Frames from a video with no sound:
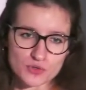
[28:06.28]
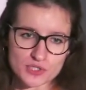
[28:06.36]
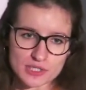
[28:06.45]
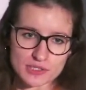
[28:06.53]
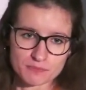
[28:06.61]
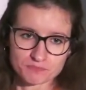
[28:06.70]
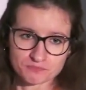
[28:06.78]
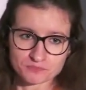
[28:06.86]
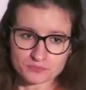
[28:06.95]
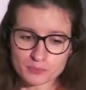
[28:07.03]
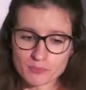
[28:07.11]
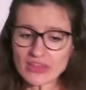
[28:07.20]
process.
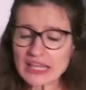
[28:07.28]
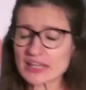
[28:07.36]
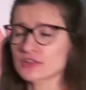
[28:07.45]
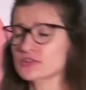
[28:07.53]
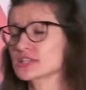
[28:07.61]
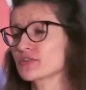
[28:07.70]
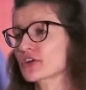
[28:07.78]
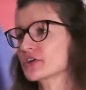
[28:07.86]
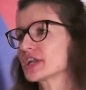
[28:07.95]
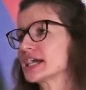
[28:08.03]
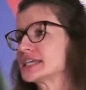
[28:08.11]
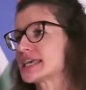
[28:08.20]
There is a
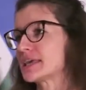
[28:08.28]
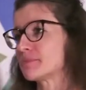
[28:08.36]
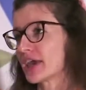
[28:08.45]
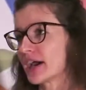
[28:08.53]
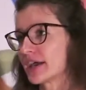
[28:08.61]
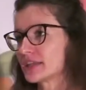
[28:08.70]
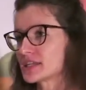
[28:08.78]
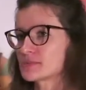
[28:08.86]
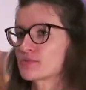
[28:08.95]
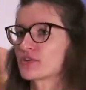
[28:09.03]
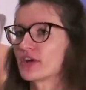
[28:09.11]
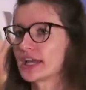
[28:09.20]
very nice API that
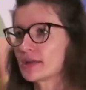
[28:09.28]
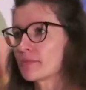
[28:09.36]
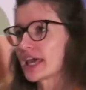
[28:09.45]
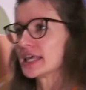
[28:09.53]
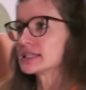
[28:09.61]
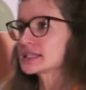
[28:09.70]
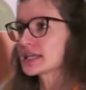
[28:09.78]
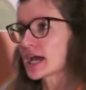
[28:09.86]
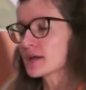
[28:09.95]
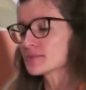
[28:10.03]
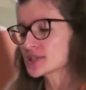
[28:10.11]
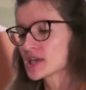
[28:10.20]
is provided by Instant
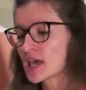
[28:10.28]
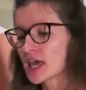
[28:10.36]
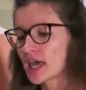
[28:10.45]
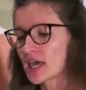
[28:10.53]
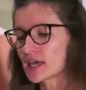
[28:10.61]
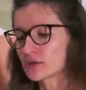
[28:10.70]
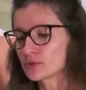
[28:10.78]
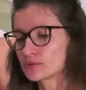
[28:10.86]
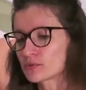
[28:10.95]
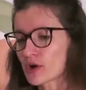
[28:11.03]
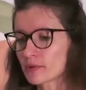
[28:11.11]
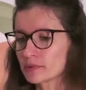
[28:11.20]
Apps, and I
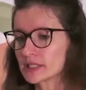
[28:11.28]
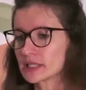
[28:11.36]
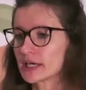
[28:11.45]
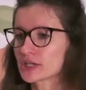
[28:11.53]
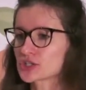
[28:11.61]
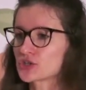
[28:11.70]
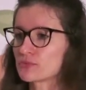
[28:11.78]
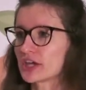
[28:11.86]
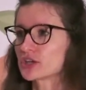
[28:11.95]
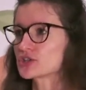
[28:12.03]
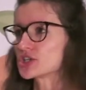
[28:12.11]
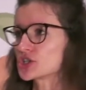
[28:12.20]
would probably like to
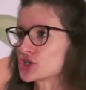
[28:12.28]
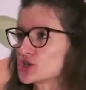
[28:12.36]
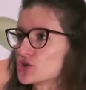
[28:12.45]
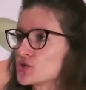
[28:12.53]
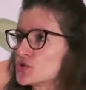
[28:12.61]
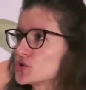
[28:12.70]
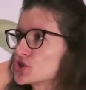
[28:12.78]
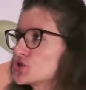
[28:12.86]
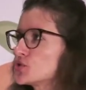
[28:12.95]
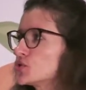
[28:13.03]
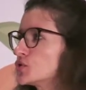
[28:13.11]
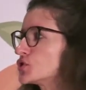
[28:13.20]
pay attention to
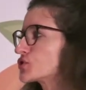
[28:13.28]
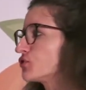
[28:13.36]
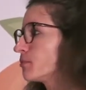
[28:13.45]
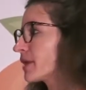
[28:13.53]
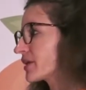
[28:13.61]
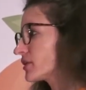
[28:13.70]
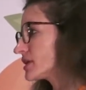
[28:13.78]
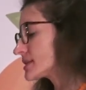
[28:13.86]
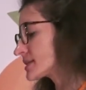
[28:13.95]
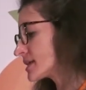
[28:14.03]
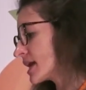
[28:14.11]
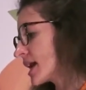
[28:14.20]
two useful
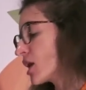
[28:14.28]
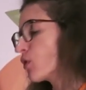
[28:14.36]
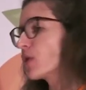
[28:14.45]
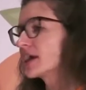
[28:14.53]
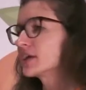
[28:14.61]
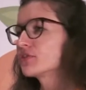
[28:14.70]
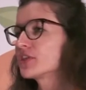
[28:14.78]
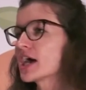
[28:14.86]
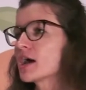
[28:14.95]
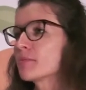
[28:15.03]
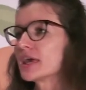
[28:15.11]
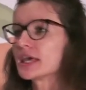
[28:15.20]
methods. One of
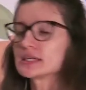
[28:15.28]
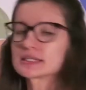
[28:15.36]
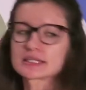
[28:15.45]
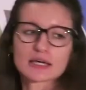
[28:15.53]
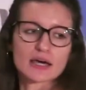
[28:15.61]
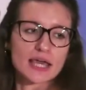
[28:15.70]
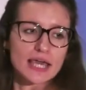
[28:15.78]
them is